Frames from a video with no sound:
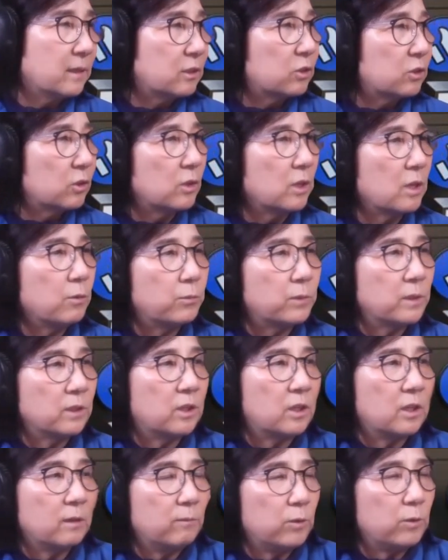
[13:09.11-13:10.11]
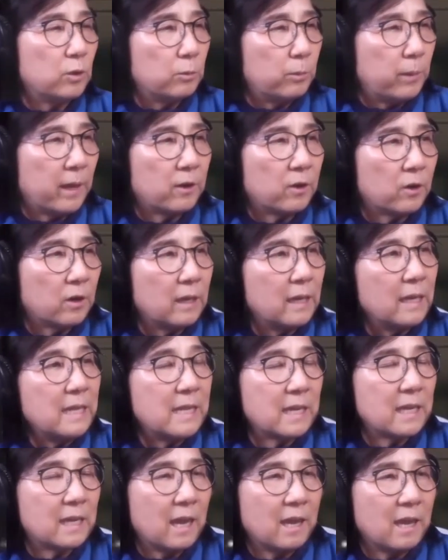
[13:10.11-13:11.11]
So it will give you better
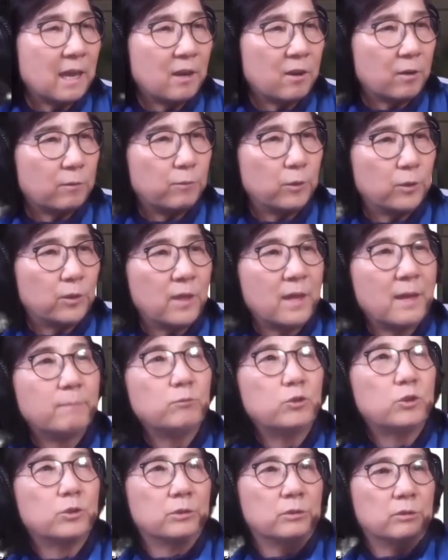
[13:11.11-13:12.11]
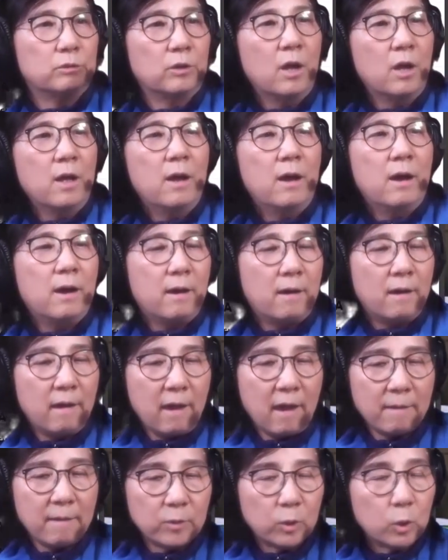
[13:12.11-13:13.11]
indicator for them to
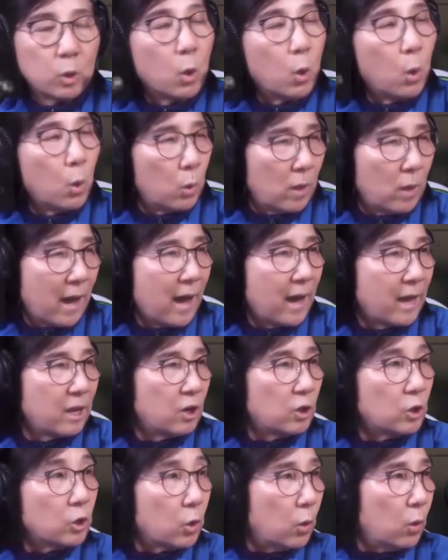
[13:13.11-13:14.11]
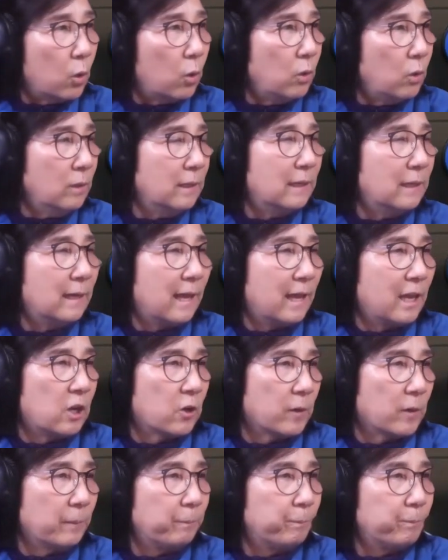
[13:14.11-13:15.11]
have a goal, higher goal
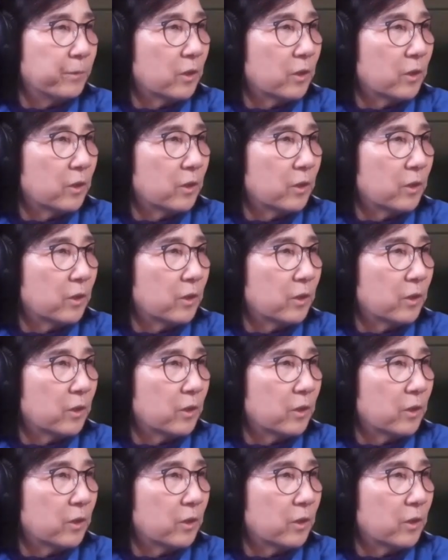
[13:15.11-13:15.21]
later.